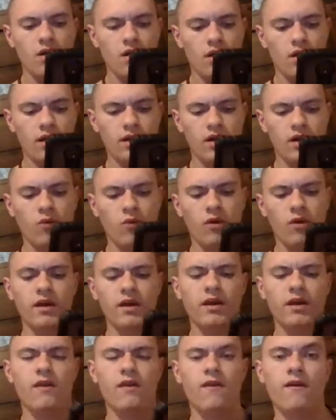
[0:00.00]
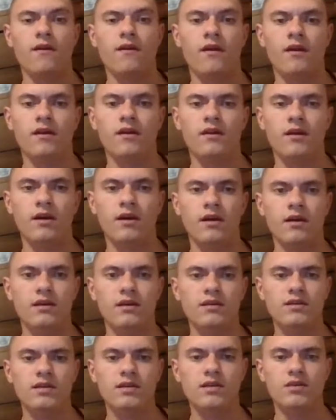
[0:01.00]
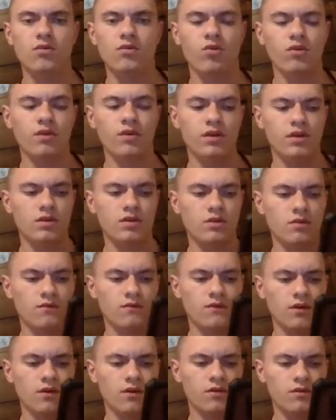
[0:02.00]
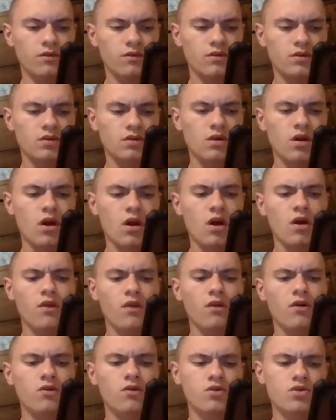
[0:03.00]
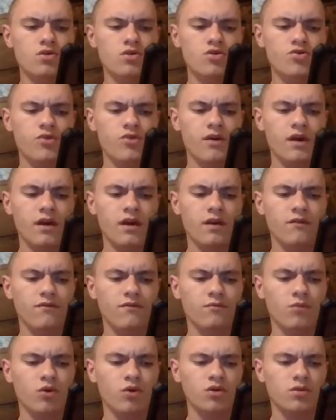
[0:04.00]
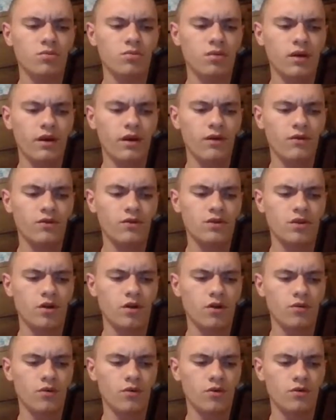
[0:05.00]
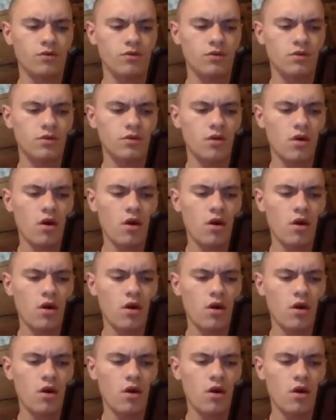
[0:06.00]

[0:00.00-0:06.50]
I don't want anything. I exist only to serve others. Those who crave multiply their sorrows.